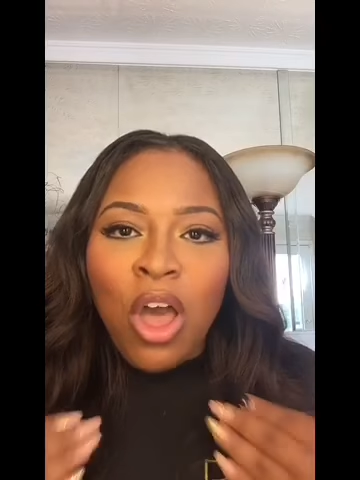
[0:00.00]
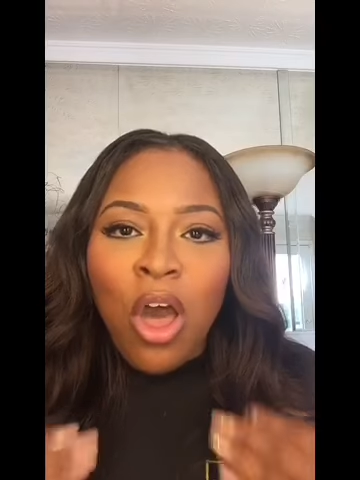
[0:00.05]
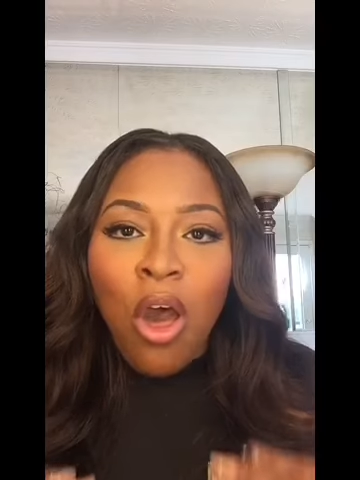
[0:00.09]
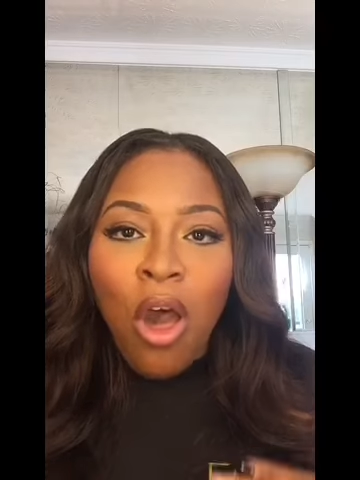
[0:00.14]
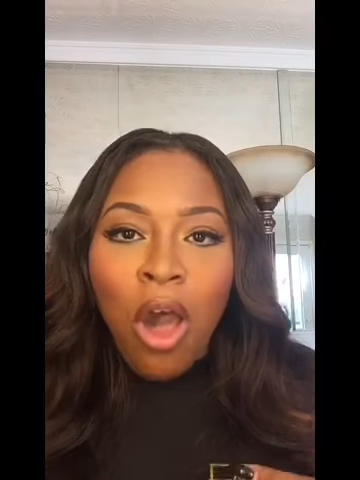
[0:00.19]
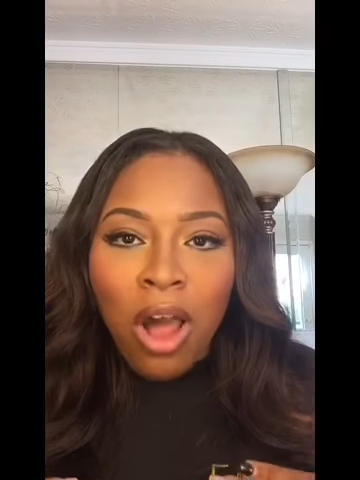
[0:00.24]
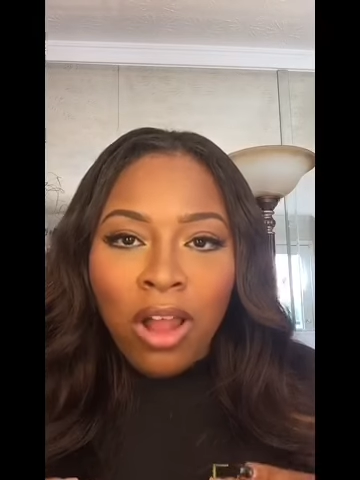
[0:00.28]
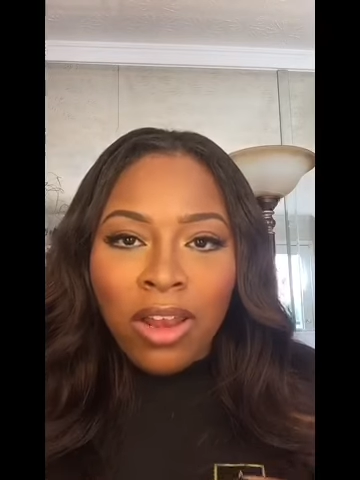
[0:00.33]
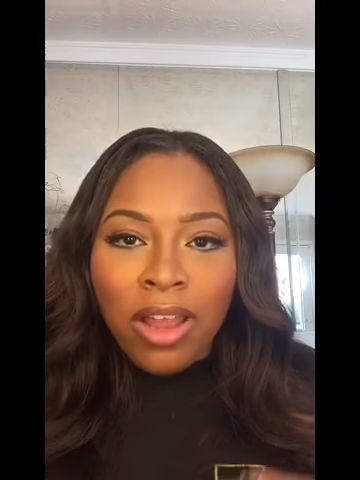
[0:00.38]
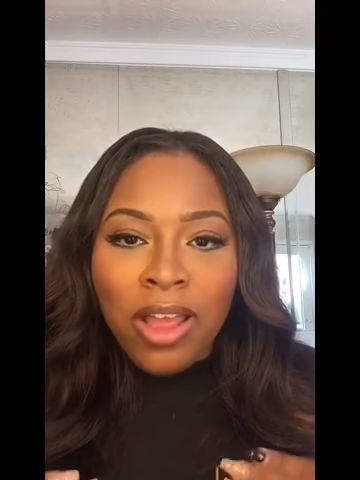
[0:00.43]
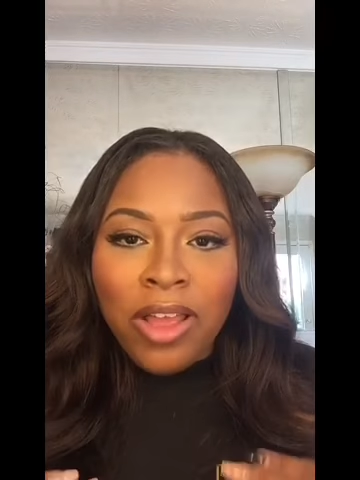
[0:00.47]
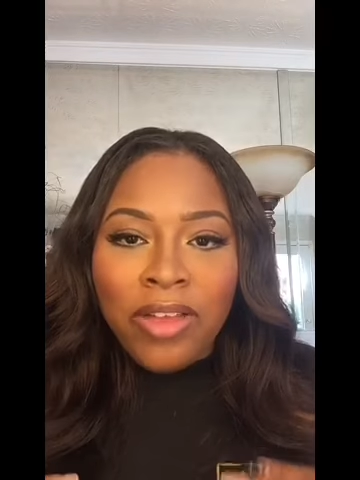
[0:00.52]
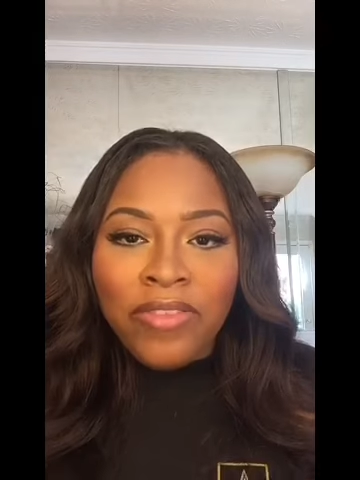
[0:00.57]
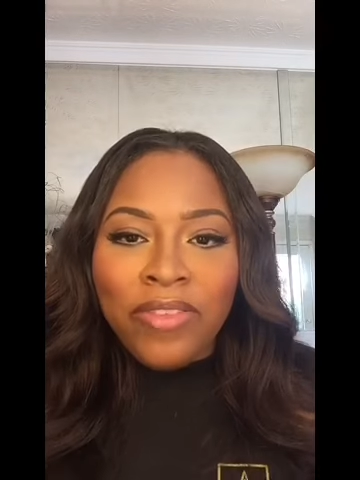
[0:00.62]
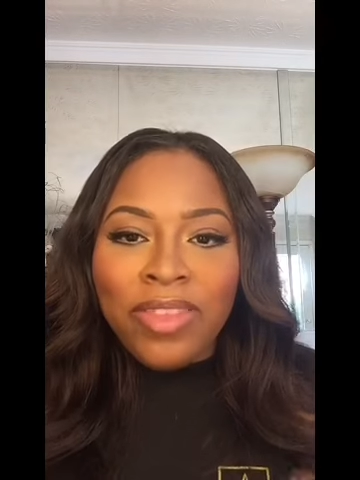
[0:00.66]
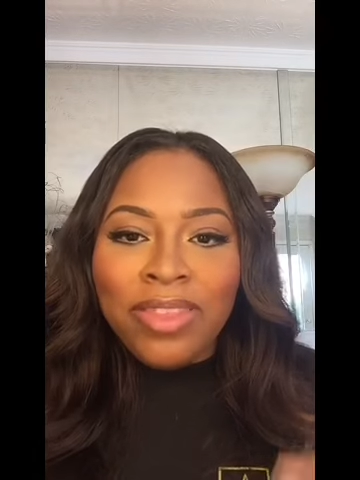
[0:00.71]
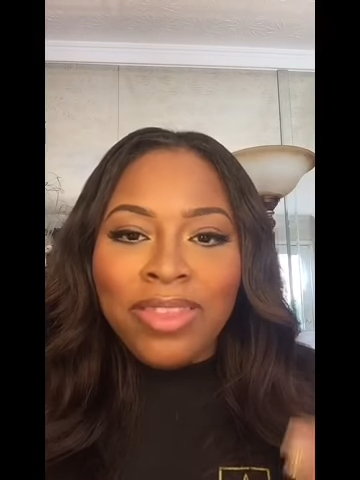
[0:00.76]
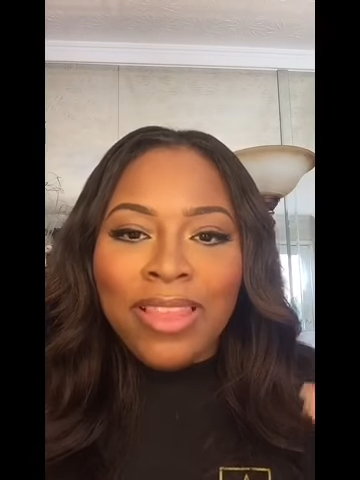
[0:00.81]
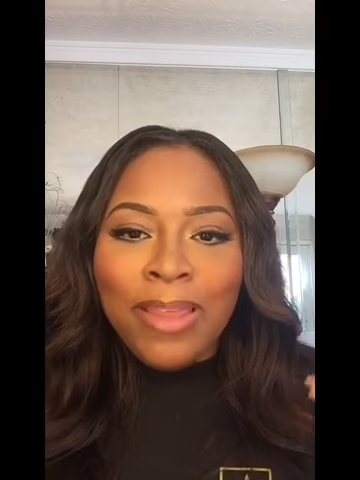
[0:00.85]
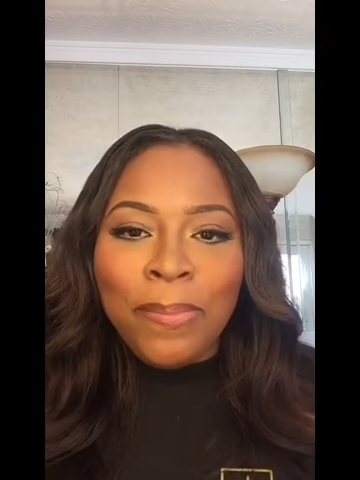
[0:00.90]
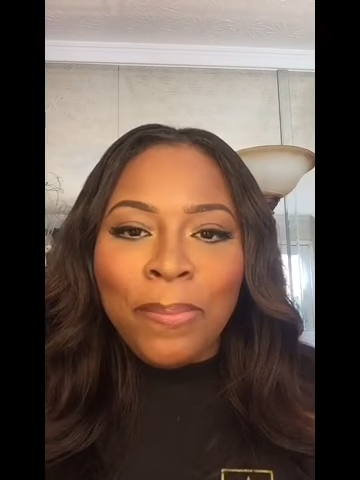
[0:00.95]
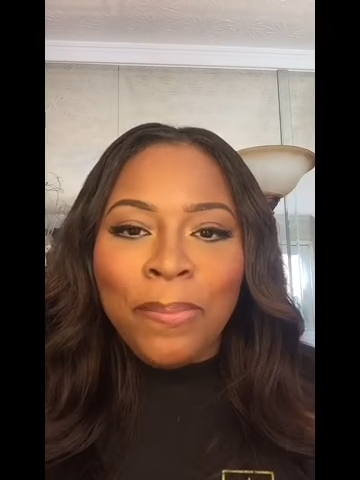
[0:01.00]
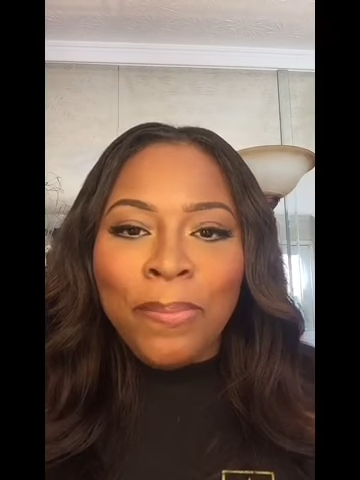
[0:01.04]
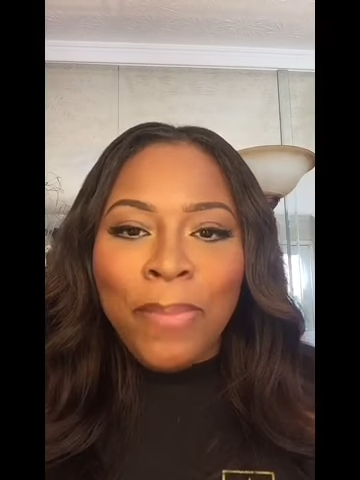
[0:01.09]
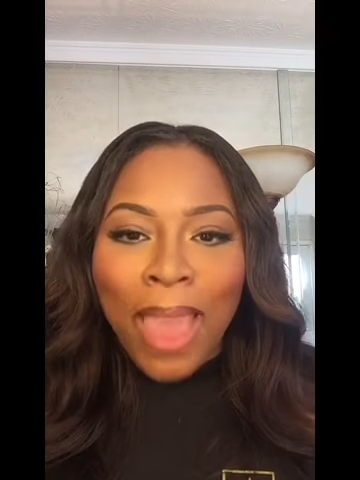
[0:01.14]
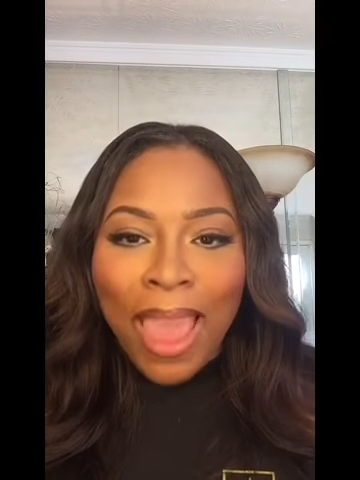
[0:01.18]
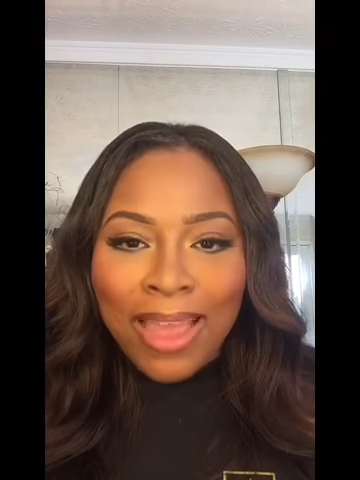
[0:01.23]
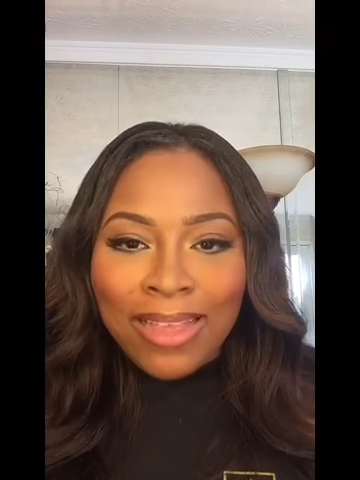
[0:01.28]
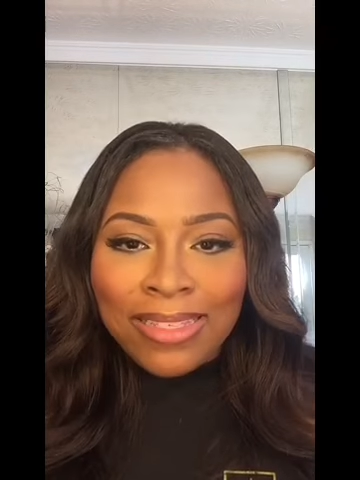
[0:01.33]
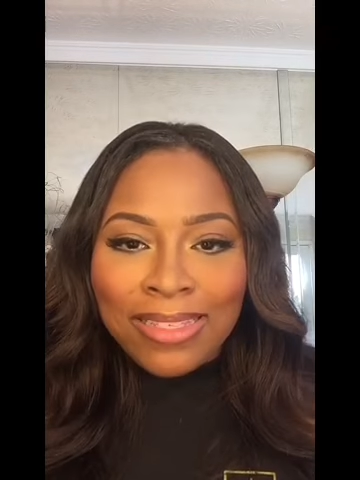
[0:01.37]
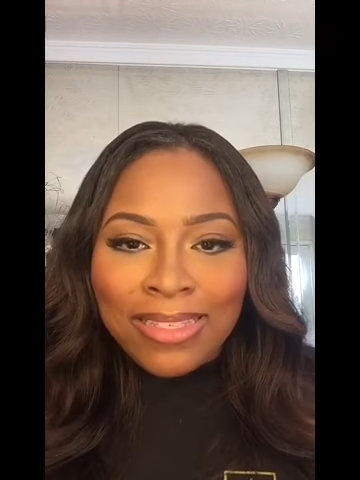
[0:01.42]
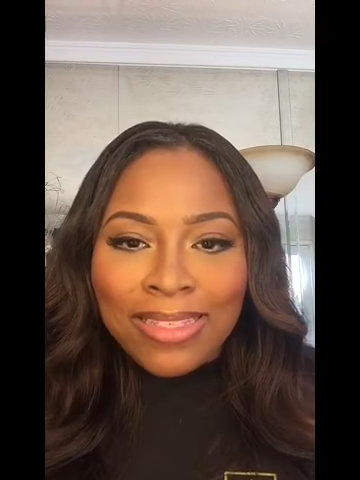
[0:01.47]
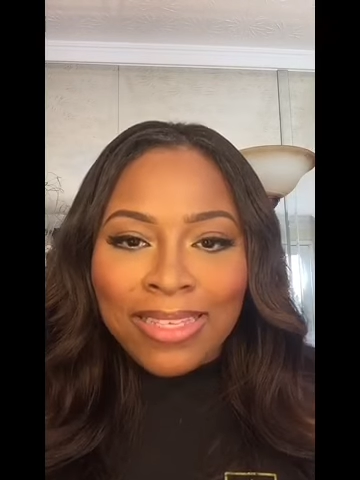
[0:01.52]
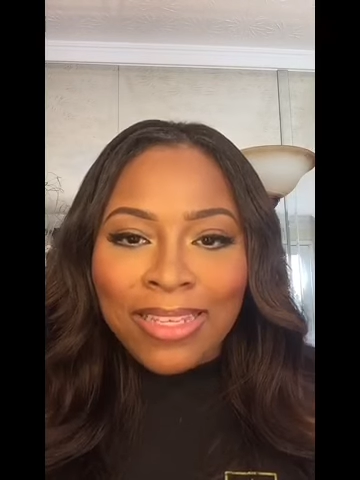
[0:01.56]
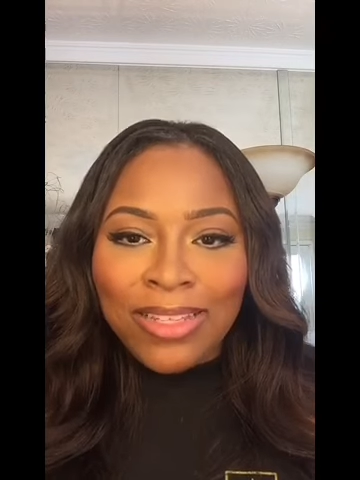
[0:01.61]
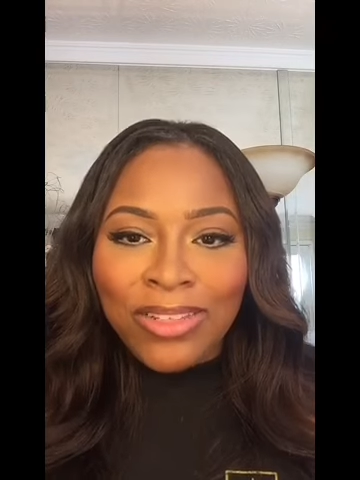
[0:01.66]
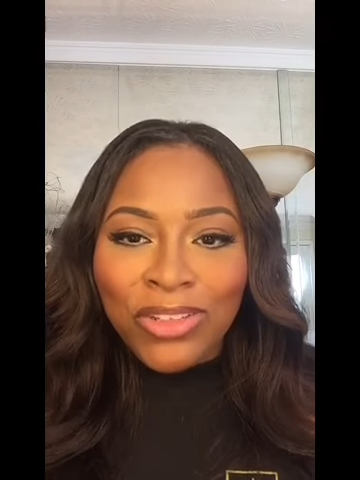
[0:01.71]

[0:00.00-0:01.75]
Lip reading: all of the best